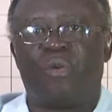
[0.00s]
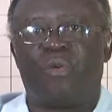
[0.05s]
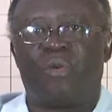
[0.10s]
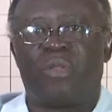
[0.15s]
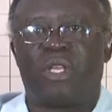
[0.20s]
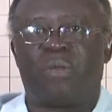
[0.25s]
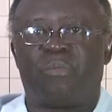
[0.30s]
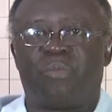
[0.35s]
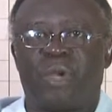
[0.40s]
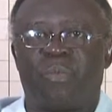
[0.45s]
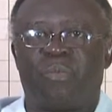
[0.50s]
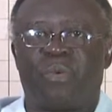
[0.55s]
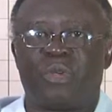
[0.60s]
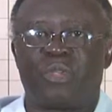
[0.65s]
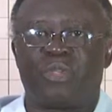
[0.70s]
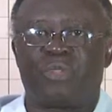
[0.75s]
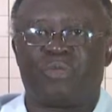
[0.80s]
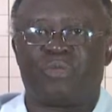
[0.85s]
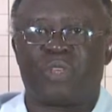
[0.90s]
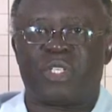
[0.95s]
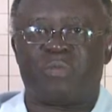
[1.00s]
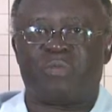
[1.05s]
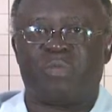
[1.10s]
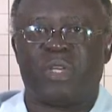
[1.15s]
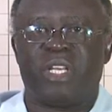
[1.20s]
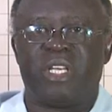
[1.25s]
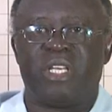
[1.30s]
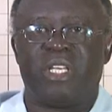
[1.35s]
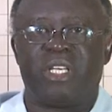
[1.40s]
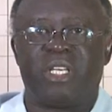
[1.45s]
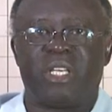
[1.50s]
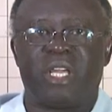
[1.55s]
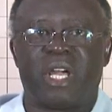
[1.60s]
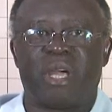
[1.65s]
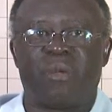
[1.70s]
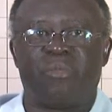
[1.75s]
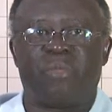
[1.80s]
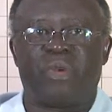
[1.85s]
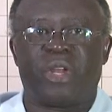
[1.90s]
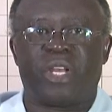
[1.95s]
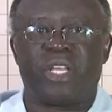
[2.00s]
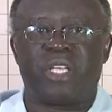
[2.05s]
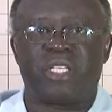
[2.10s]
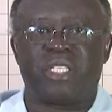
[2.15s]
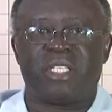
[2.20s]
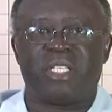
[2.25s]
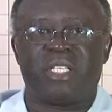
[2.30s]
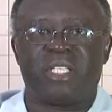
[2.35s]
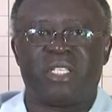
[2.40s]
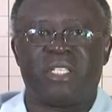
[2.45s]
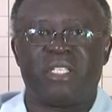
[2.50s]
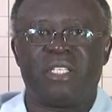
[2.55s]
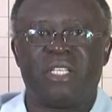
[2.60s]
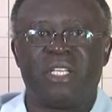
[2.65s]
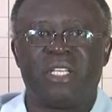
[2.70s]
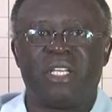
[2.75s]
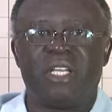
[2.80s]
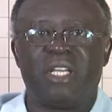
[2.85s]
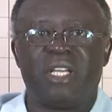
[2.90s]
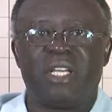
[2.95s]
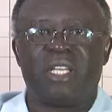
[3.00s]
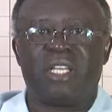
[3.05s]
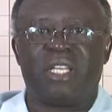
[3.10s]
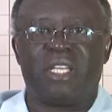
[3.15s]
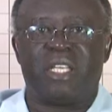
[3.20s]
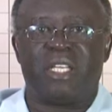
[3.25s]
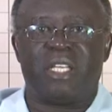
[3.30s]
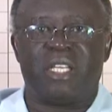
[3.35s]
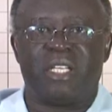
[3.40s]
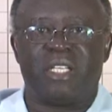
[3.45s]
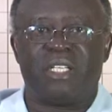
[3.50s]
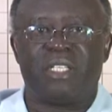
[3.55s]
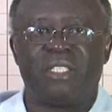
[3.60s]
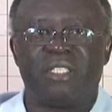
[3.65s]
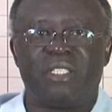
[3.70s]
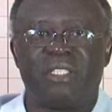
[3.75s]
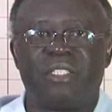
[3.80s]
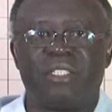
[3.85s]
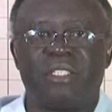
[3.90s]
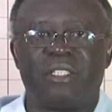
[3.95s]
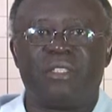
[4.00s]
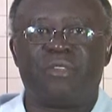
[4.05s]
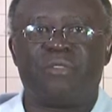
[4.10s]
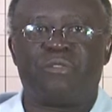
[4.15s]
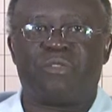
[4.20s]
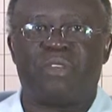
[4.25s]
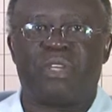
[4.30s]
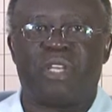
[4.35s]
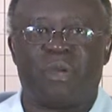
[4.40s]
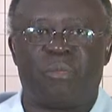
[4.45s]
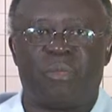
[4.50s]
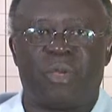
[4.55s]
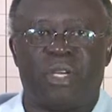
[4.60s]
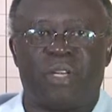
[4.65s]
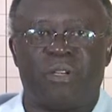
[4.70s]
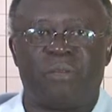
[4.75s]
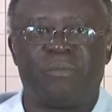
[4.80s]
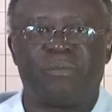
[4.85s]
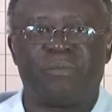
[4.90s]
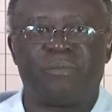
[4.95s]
with the purpose of explaining and predicting the phenomena.